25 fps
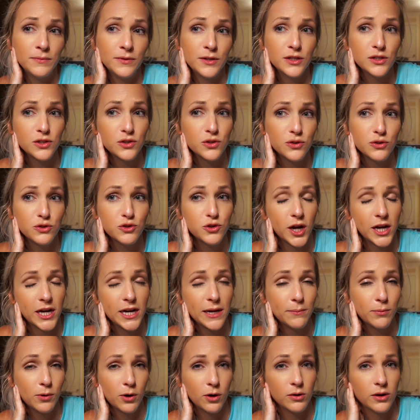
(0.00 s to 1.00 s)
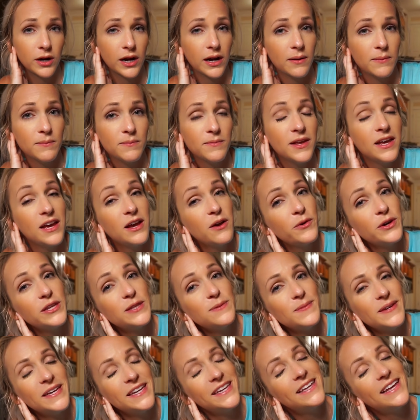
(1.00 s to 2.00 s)
this new training program
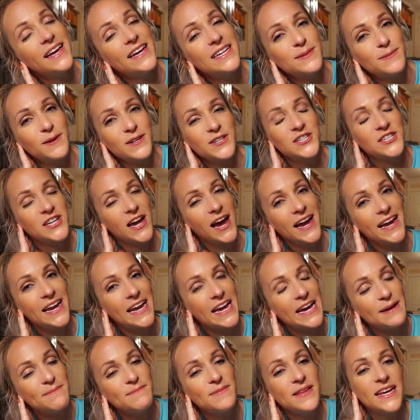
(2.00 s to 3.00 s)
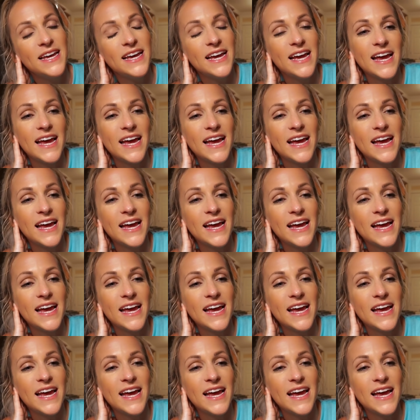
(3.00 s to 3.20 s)
with me as much as I am.